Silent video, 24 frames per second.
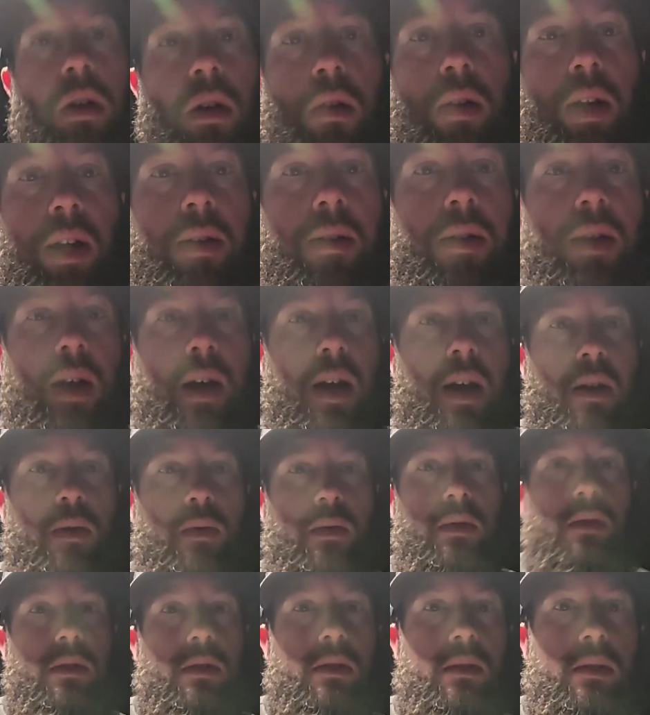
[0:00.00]
Alright, I
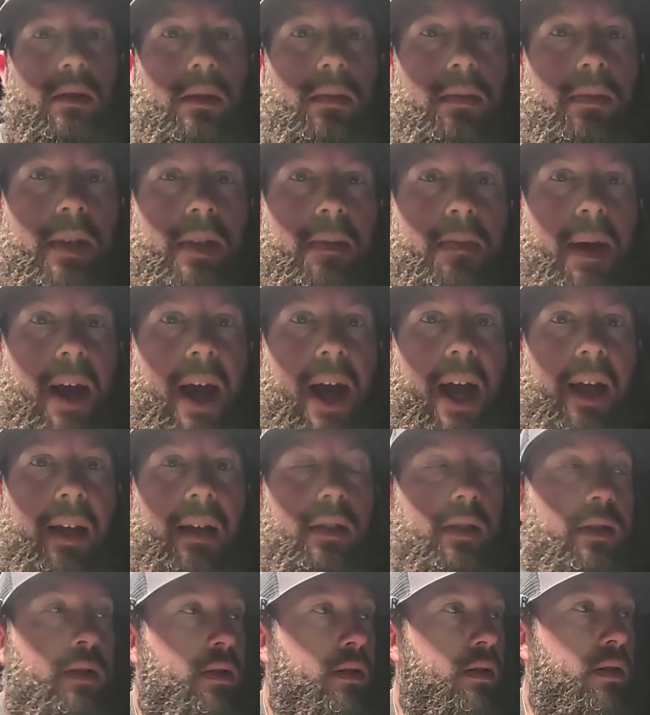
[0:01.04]
will be
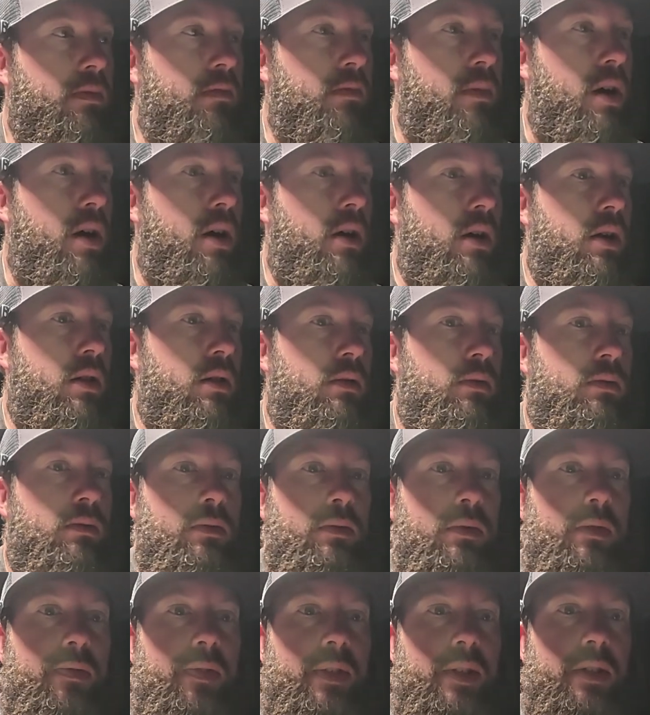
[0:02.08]
back tomorrow
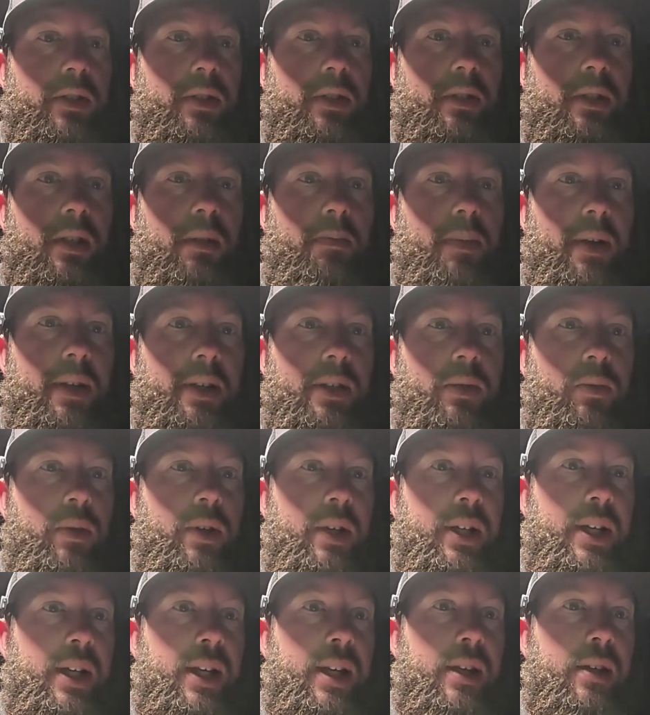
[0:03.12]
to finish this up. I just
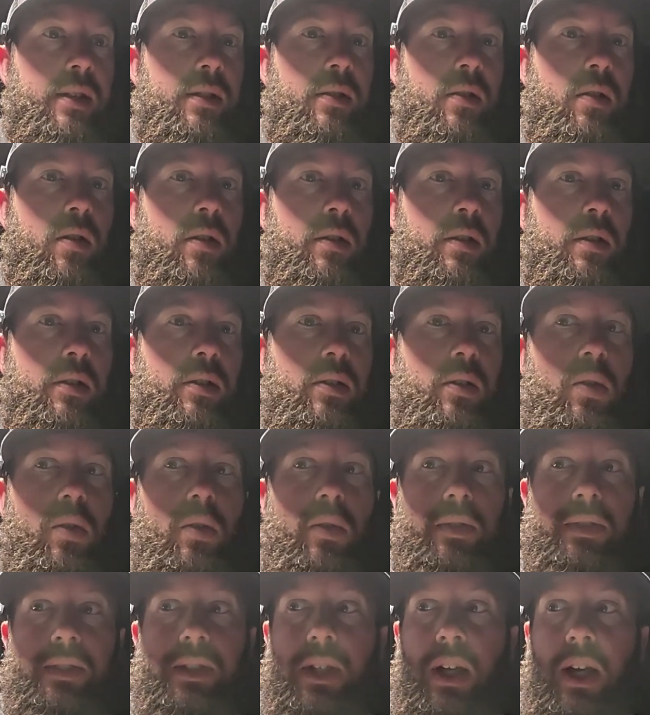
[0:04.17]
wanted to get it all the little
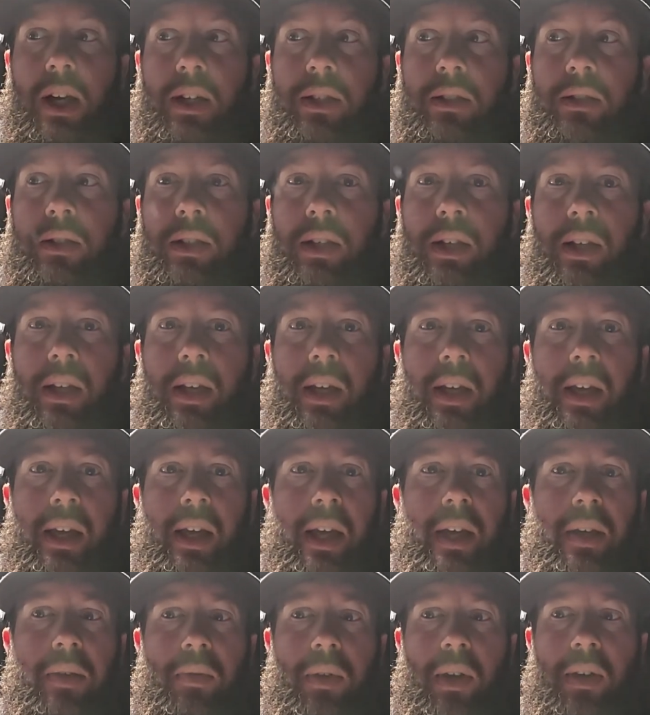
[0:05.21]
holes cut
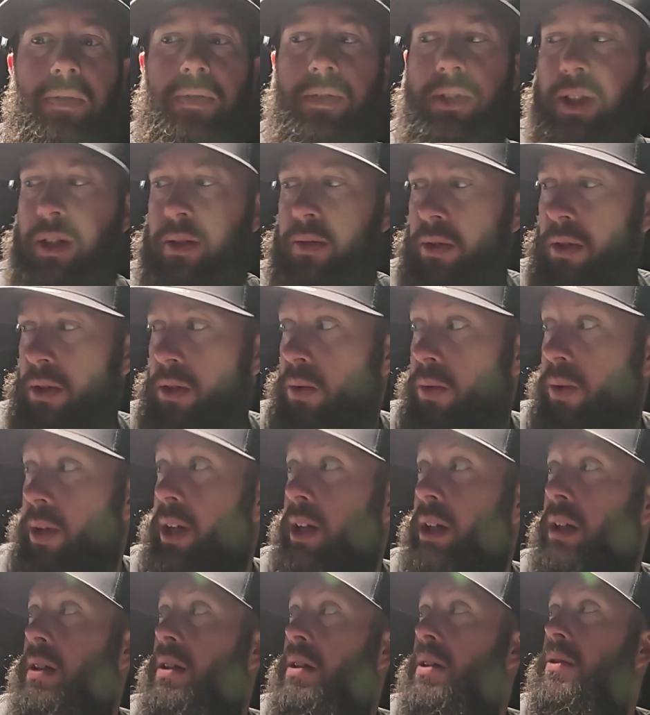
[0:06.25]
and roughed in real
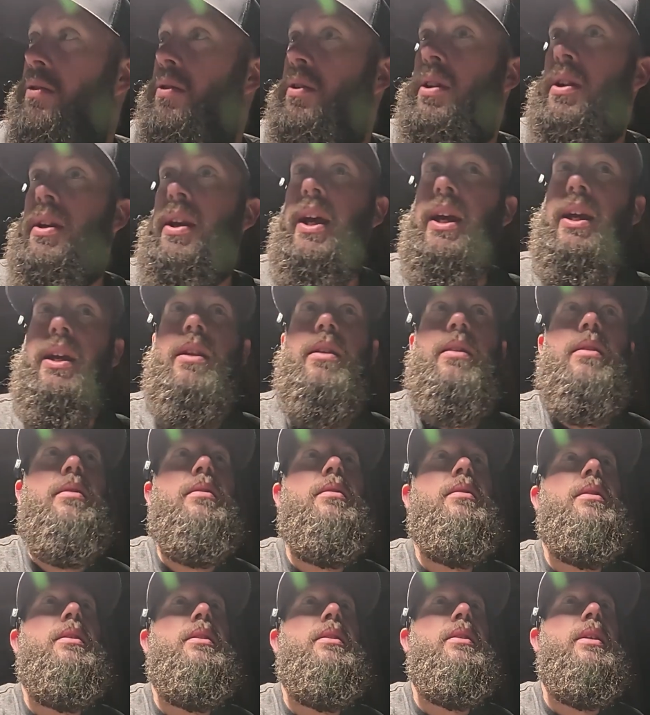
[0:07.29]
quick for the night,
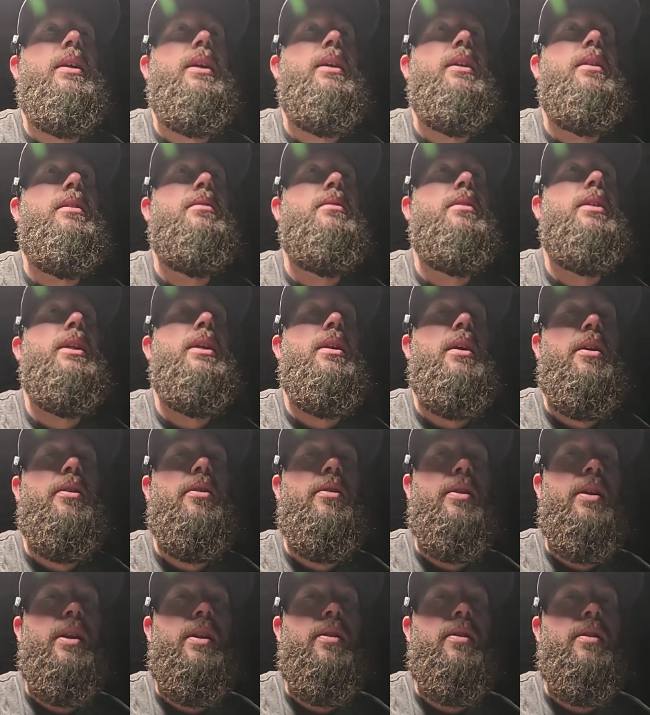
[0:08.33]
and then get it
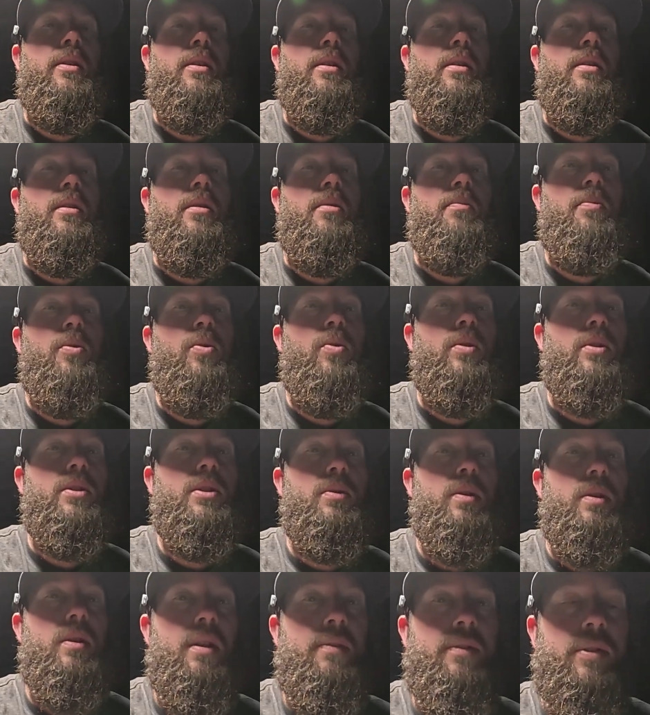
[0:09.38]
underneath the porch
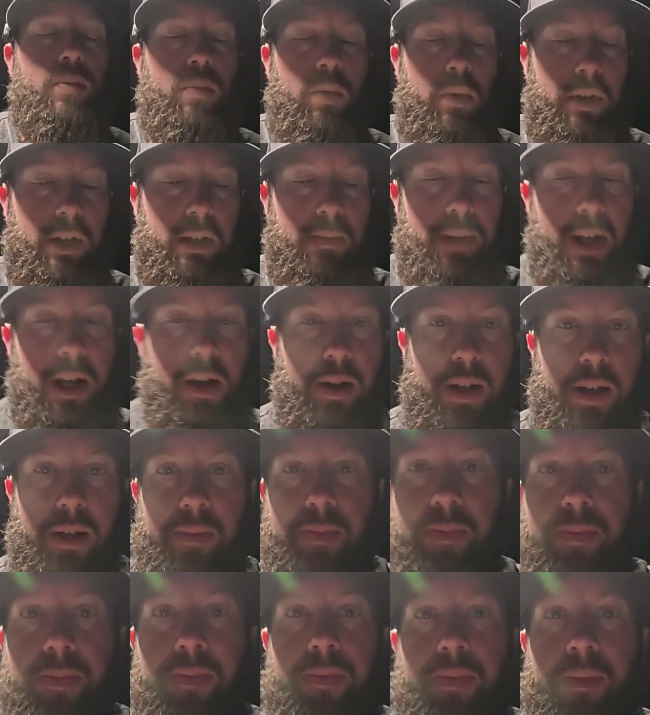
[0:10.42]
so I don't have to worry about it